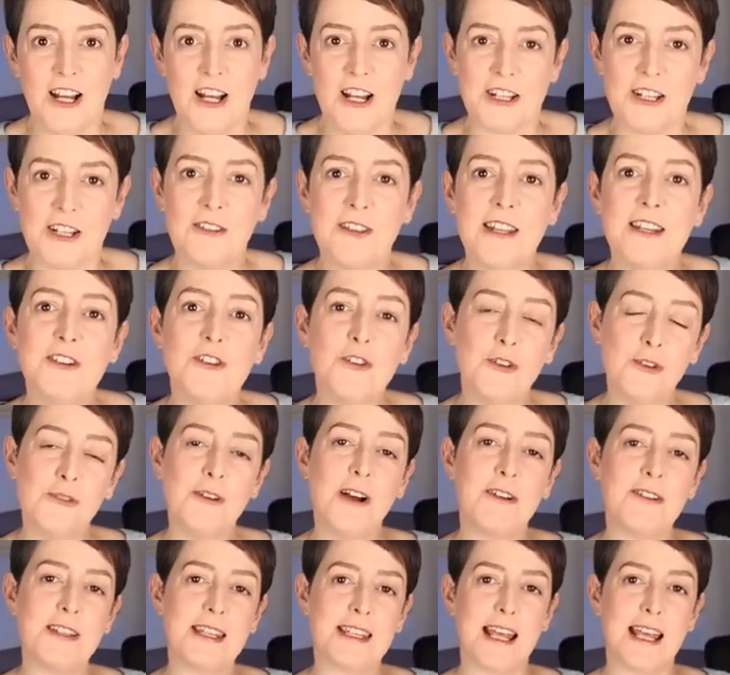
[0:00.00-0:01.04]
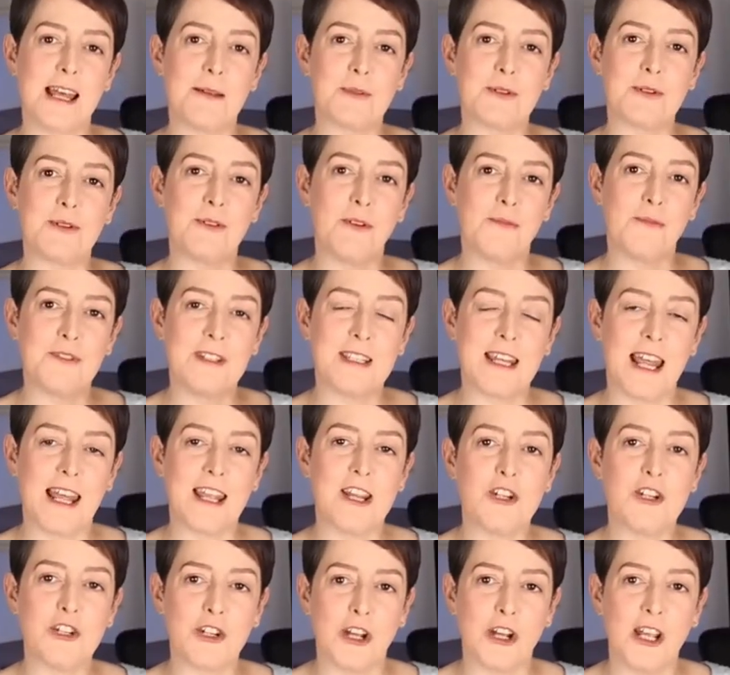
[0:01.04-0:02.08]
So the neuroception of
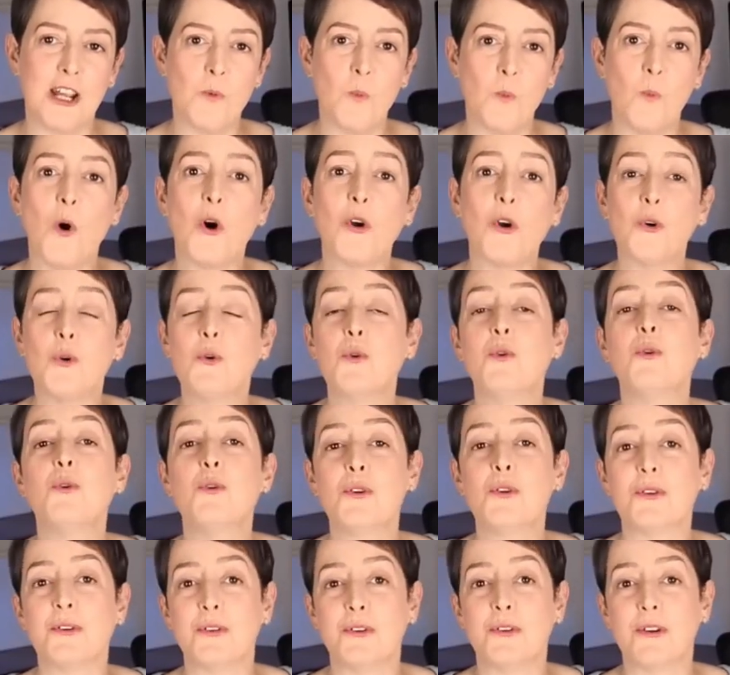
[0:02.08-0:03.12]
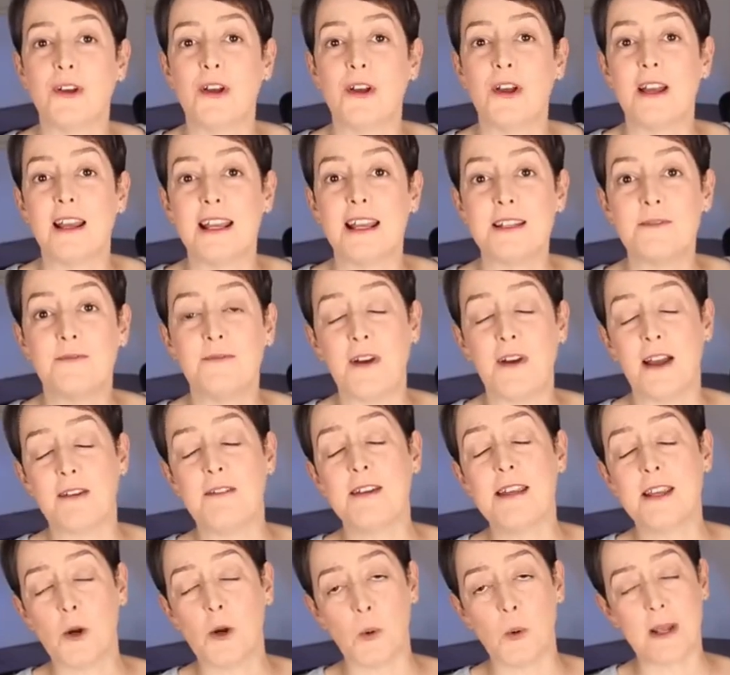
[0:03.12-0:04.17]
danger in one organ is
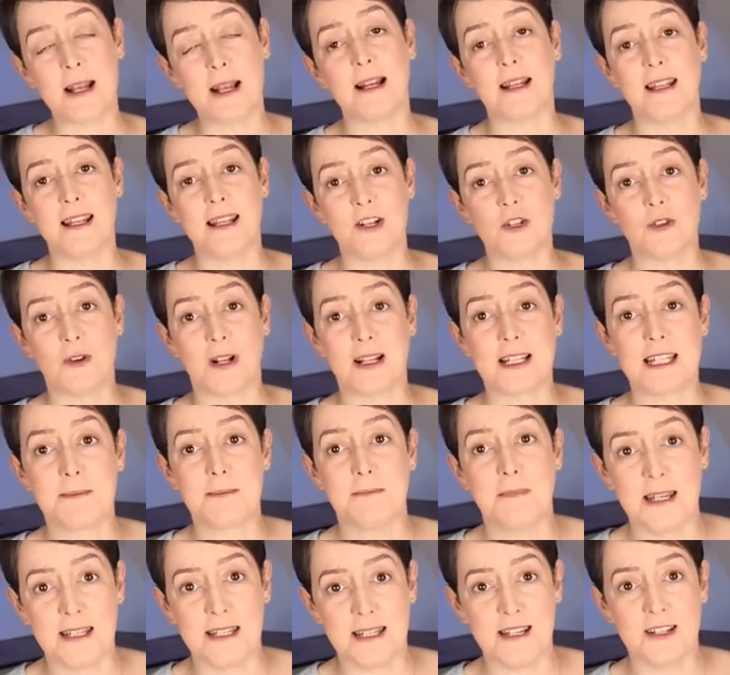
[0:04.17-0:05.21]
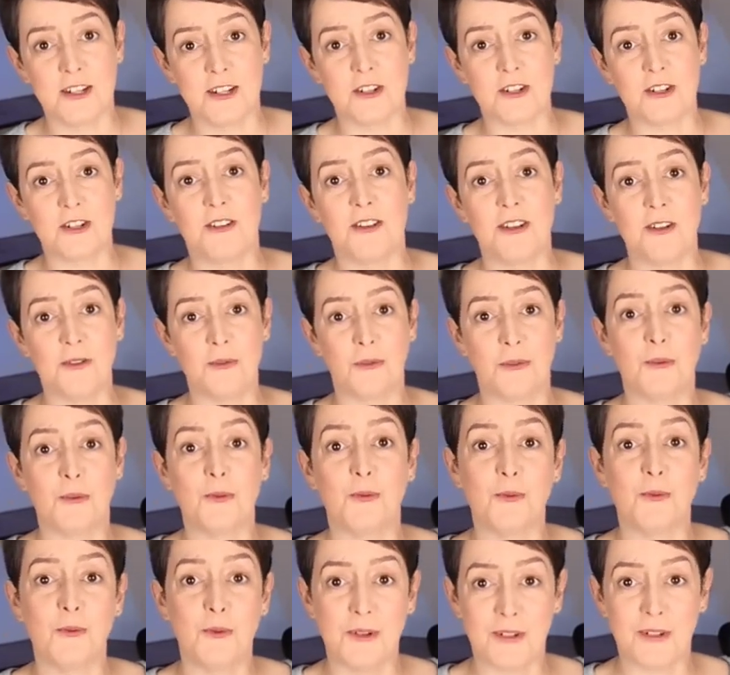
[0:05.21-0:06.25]
very quickly transmitted to the other
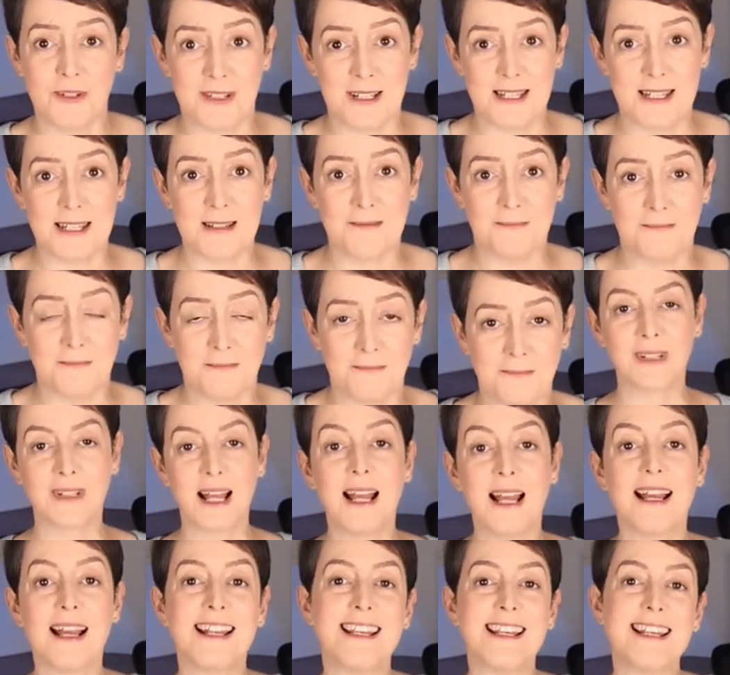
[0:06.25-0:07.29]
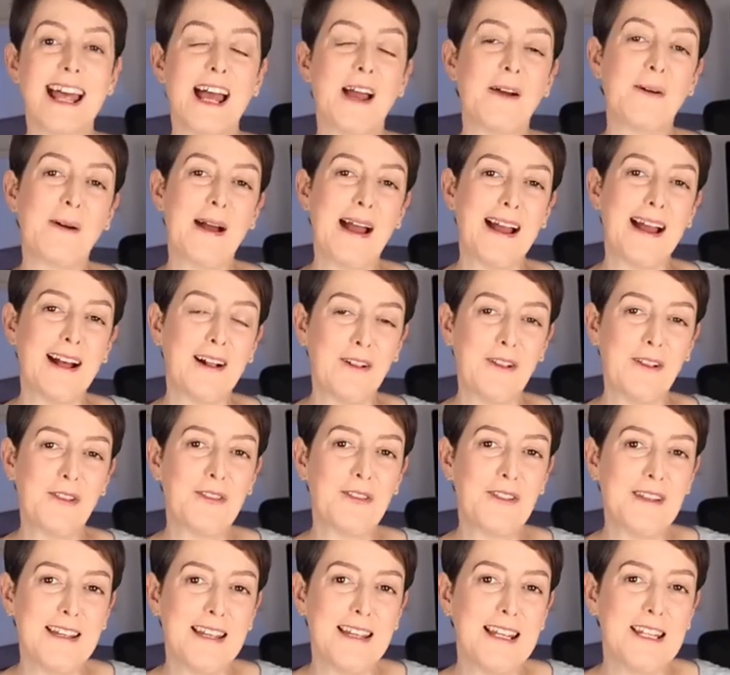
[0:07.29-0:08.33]
organs. Now,
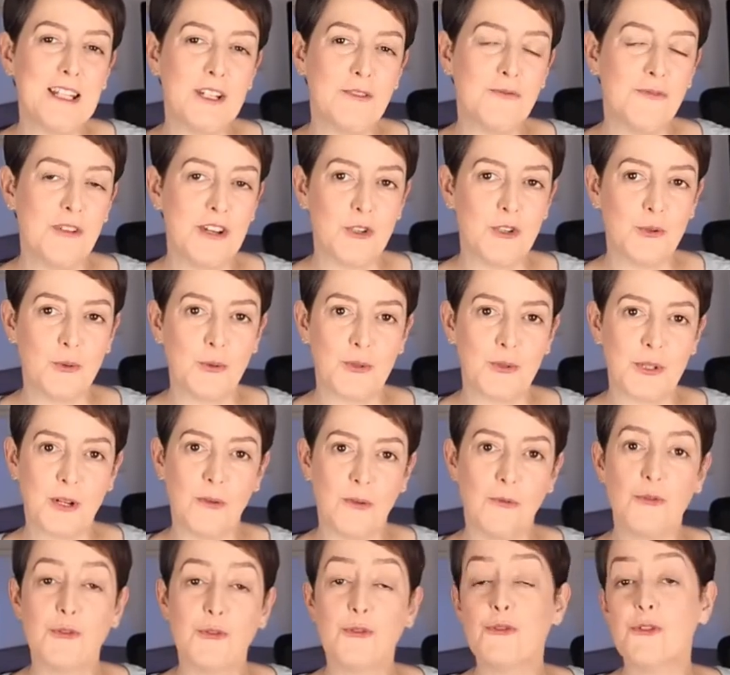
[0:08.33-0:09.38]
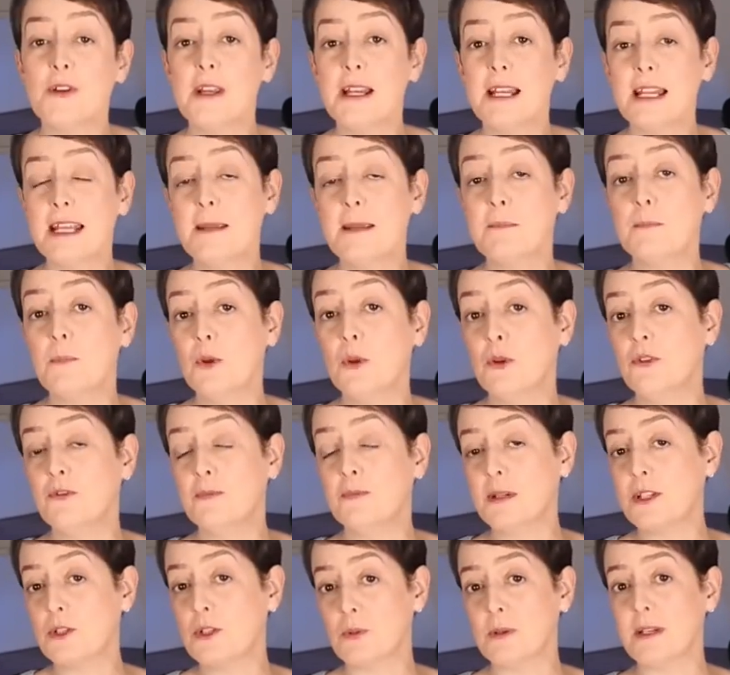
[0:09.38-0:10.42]
healthy individuals can freely move
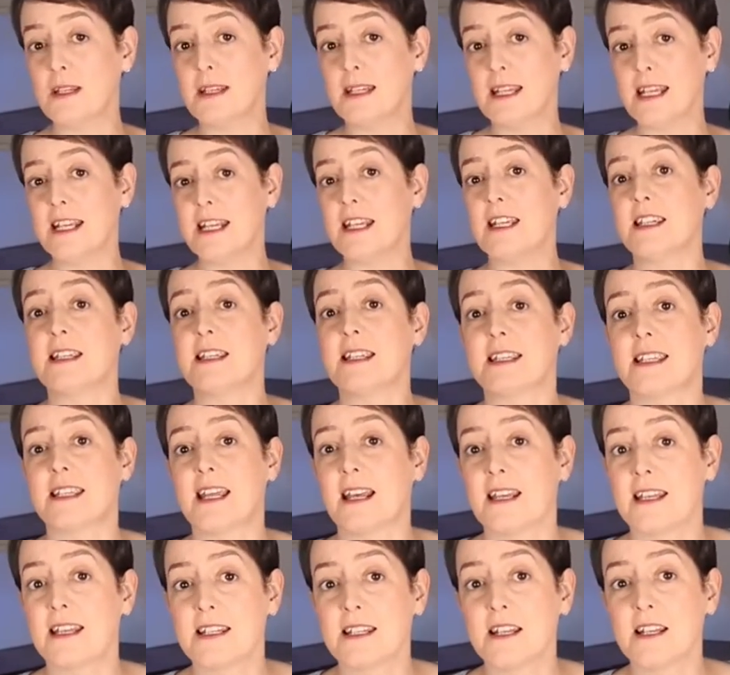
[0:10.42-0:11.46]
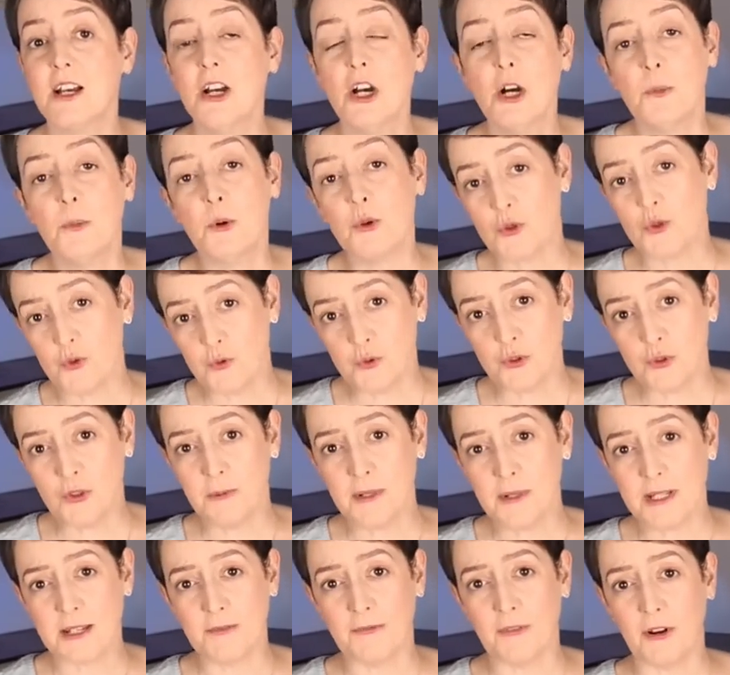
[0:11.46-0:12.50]
between each state, but
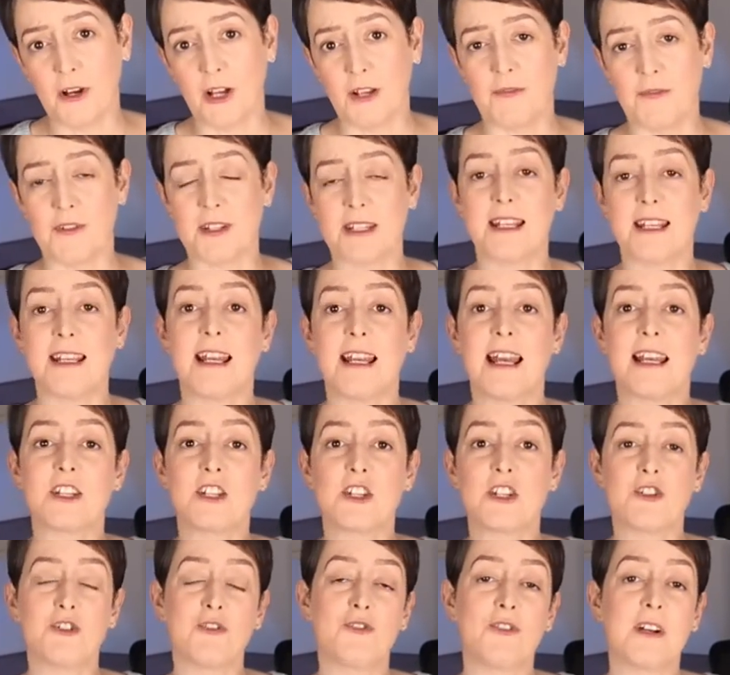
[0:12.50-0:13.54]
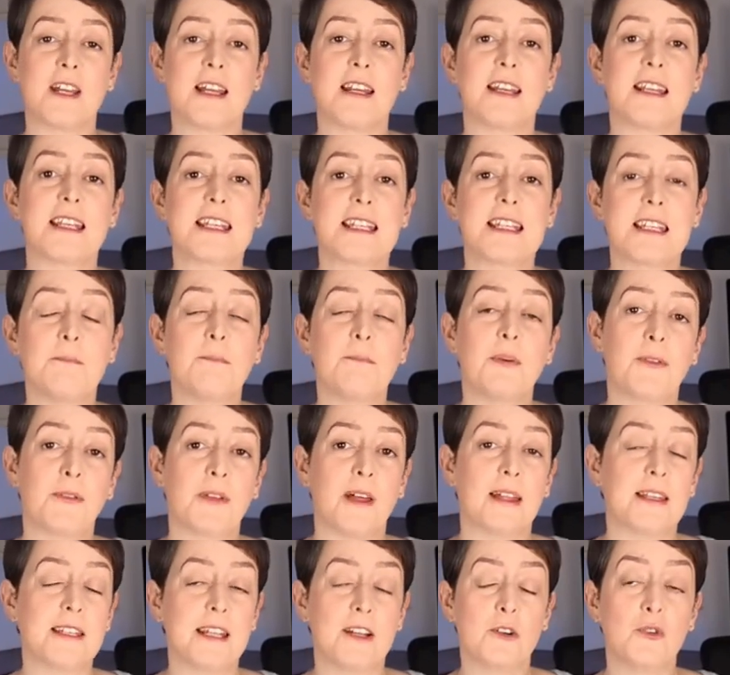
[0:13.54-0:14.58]
trauma survivors can get stuck in a
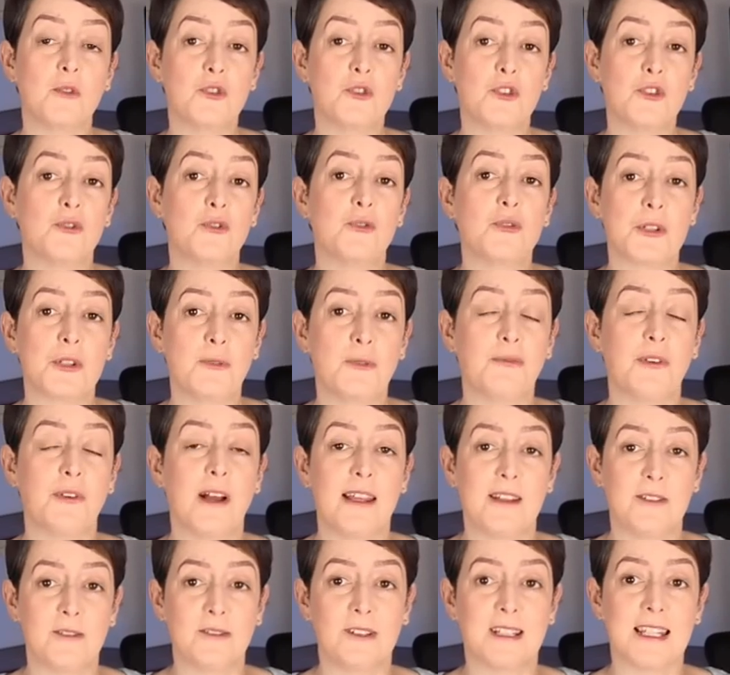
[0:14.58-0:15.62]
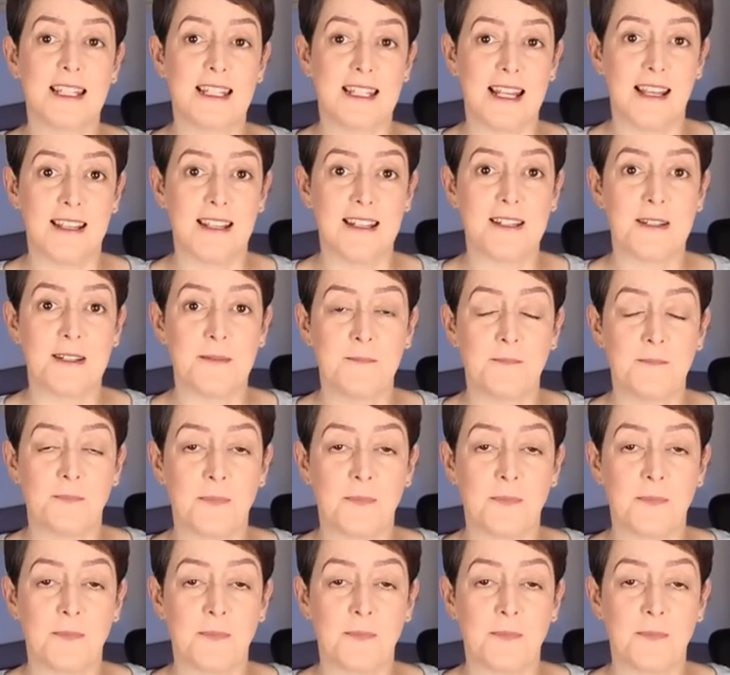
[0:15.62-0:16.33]
sympathetic or dorsal vagal state.